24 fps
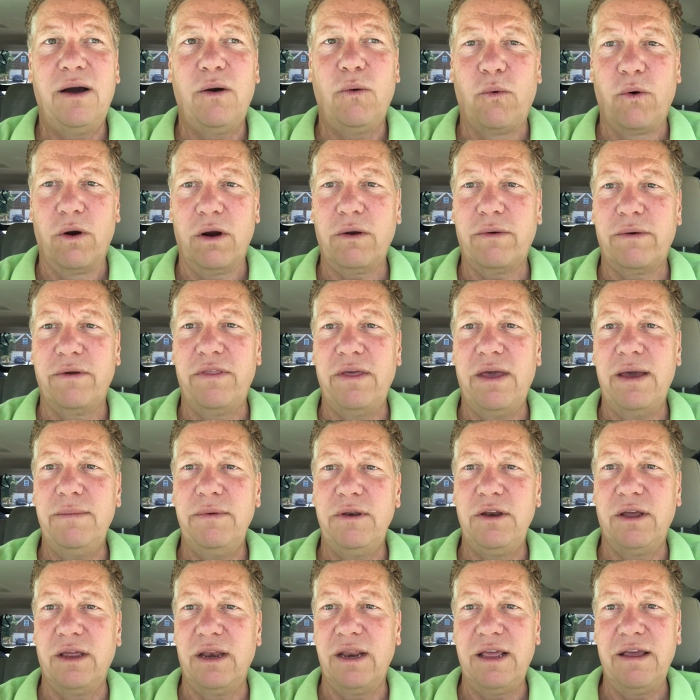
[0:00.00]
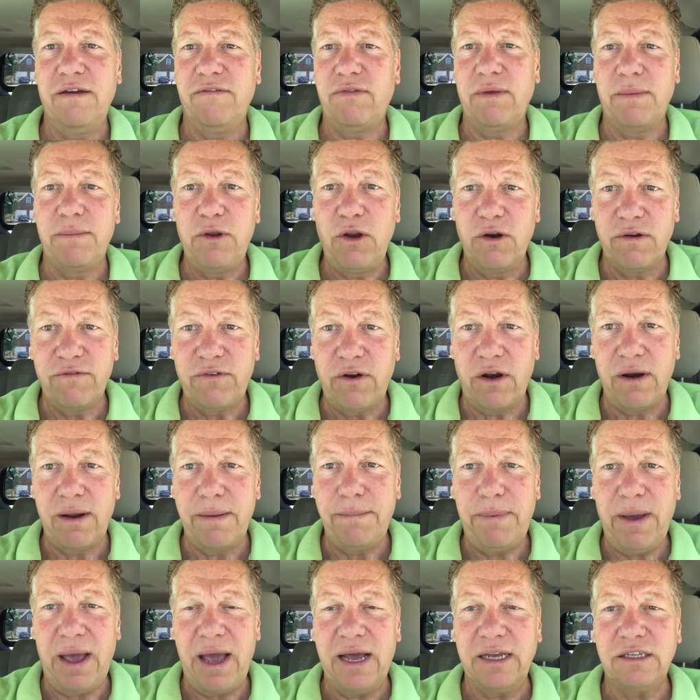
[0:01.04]
work with them and you're going to give them your very
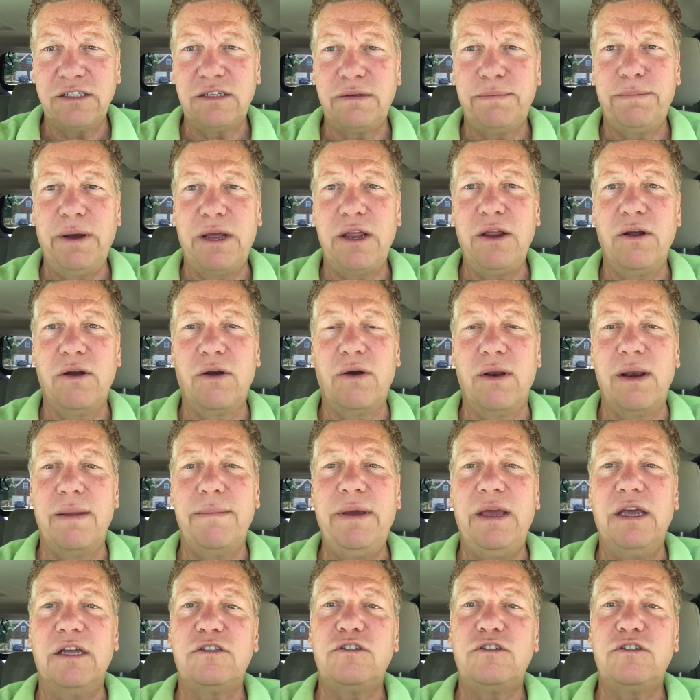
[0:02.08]
best, but you're going to be